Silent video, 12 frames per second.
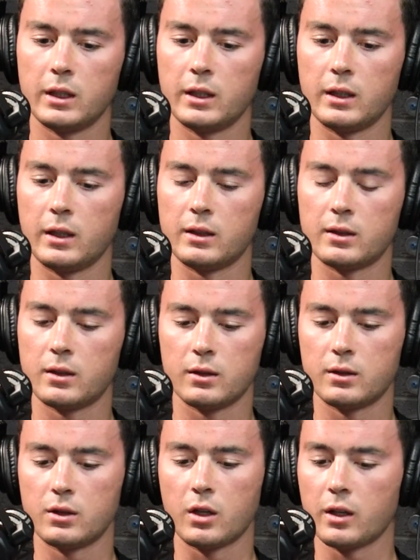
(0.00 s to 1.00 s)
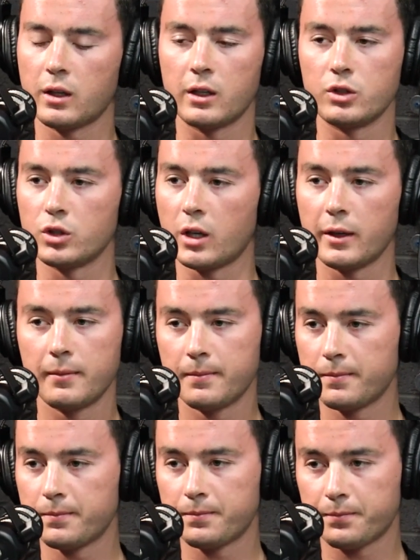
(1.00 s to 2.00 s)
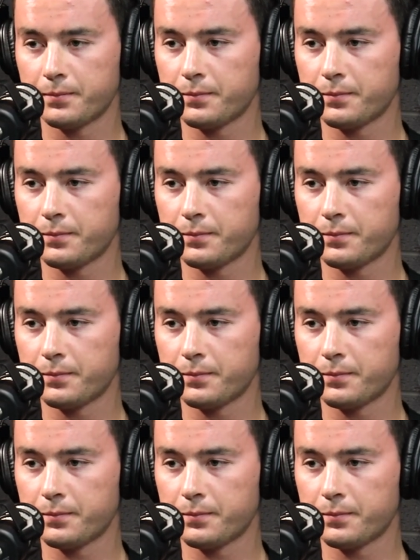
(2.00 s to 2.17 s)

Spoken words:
it's not cut and dry. Right.